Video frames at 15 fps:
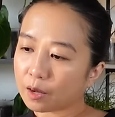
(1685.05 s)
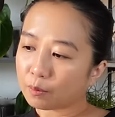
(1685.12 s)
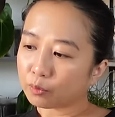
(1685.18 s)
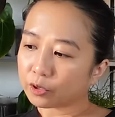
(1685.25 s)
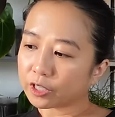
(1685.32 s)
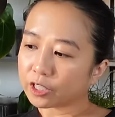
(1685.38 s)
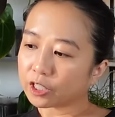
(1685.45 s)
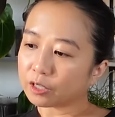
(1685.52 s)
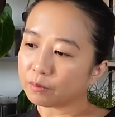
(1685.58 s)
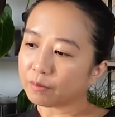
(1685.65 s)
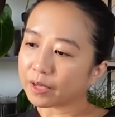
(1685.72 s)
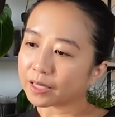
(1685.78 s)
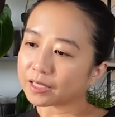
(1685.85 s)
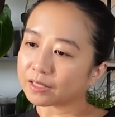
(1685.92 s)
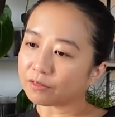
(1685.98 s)
Pretty good
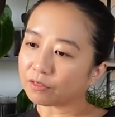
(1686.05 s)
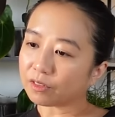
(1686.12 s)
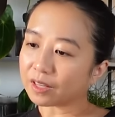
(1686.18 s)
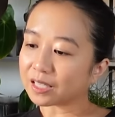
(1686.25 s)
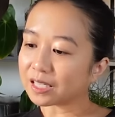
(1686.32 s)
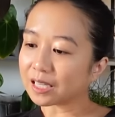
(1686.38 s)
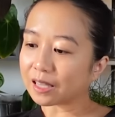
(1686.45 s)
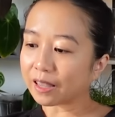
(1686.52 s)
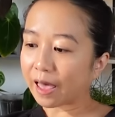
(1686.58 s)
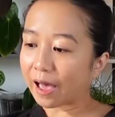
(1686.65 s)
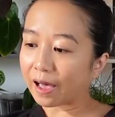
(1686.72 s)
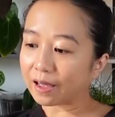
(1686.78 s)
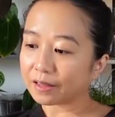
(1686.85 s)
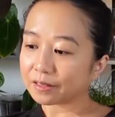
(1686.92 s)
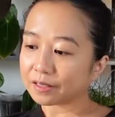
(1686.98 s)
mix of this and
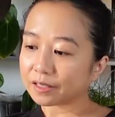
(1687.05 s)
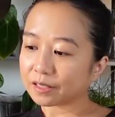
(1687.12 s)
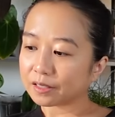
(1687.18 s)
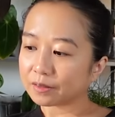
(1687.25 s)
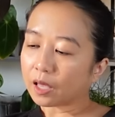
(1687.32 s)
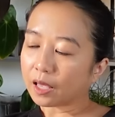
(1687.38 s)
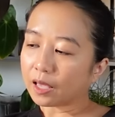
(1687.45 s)
that.